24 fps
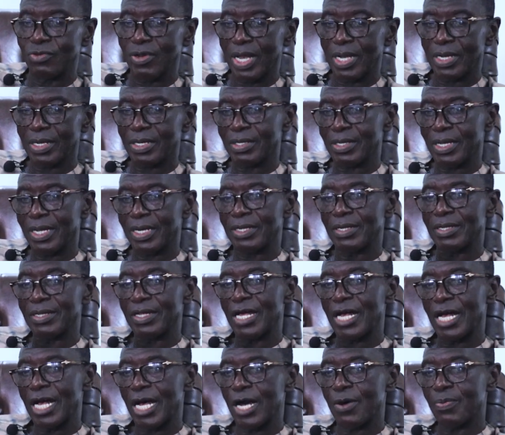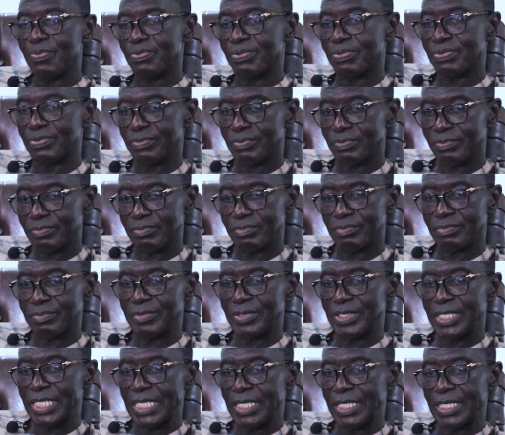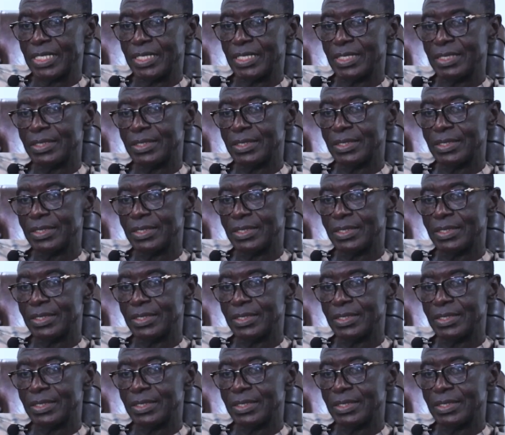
drug can help the